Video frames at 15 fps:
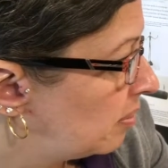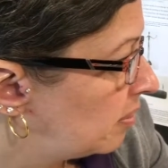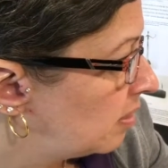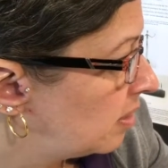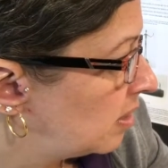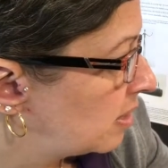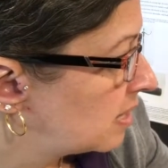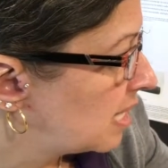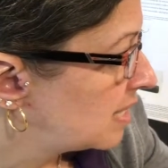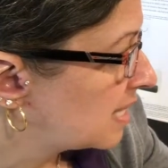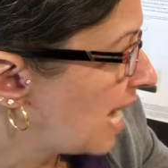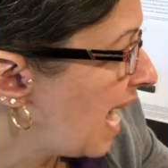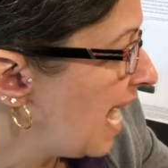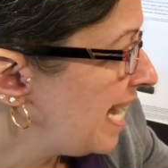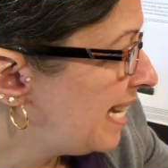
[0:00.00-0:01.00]
It says,
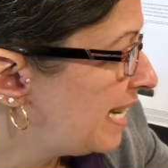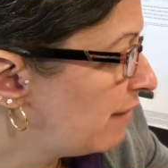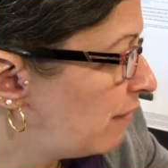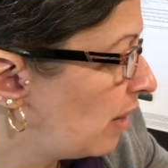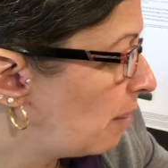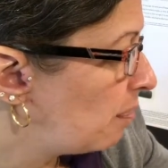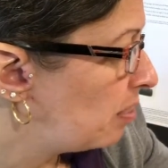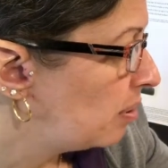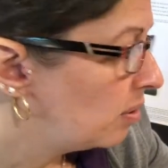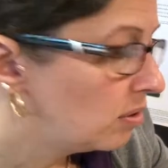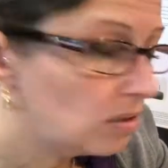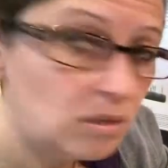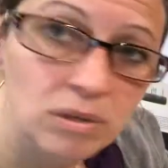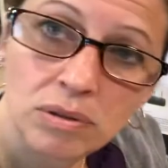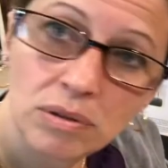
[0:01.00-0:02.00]
I give up.
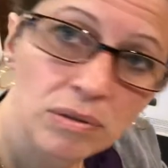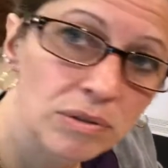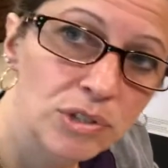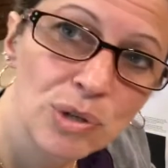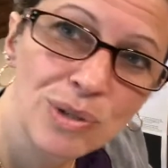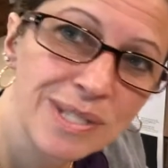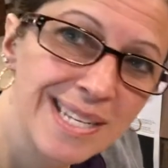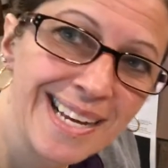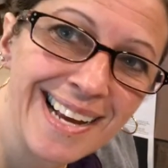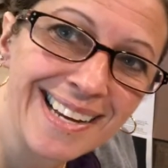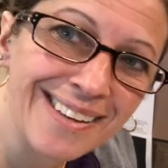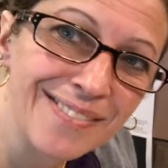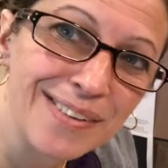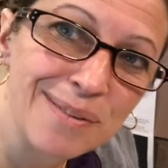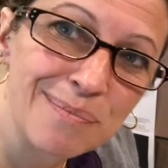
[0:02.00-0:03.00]
Don't say I
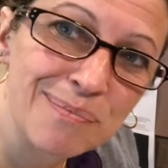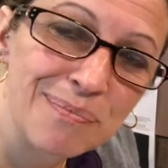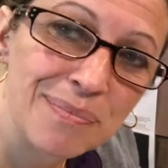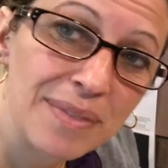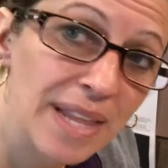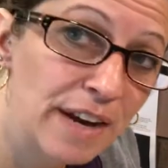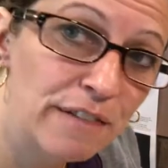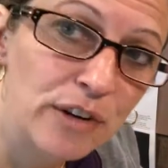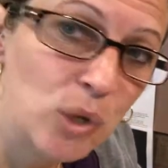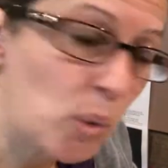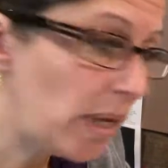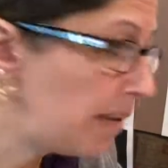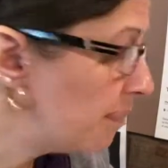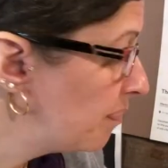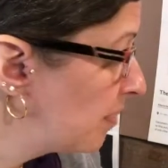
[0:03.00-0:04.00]
give up. Never quit.
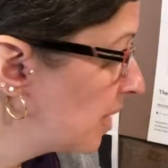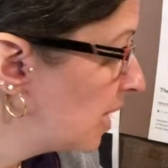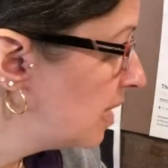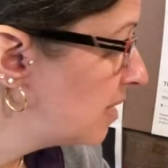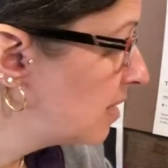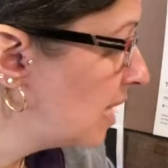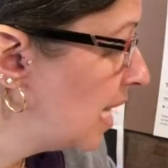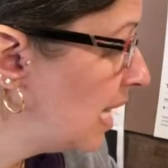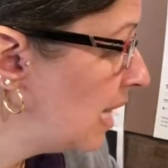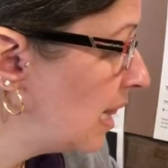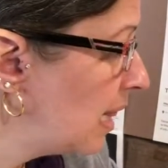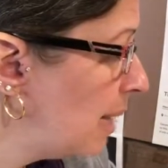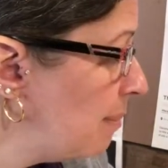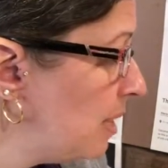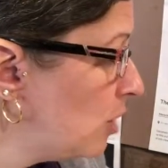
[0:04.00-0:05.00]
Say,
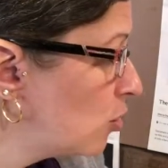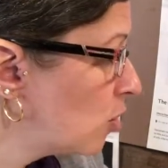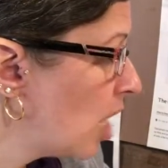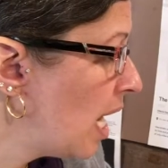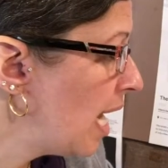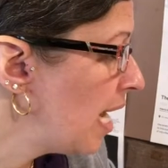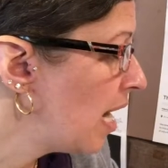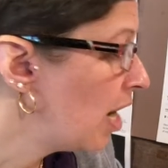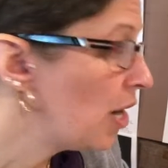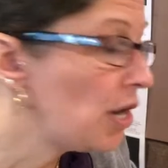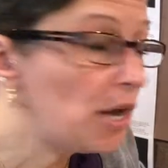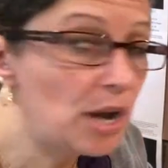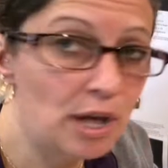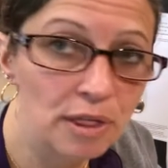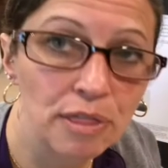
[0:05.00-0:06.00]
let me try
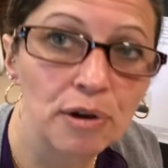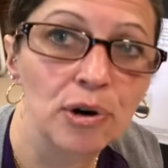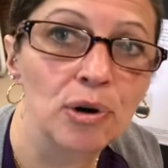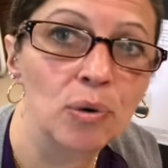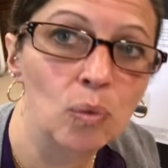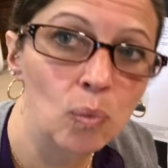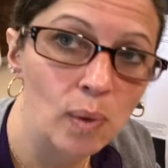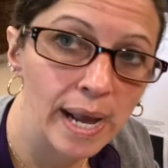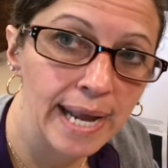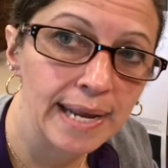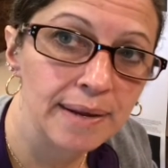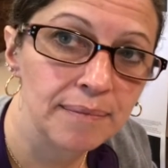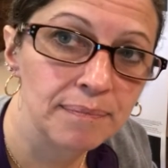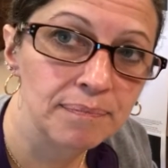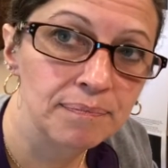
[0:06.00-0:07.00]
another way,
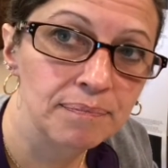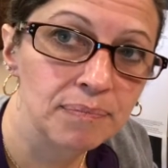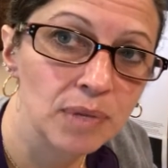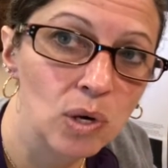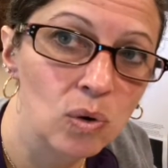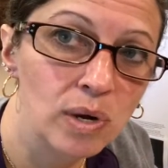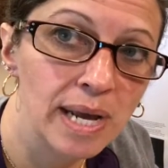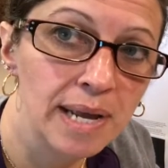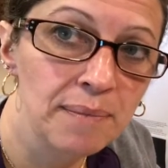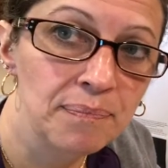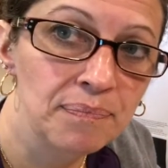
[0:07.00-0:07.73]
okay?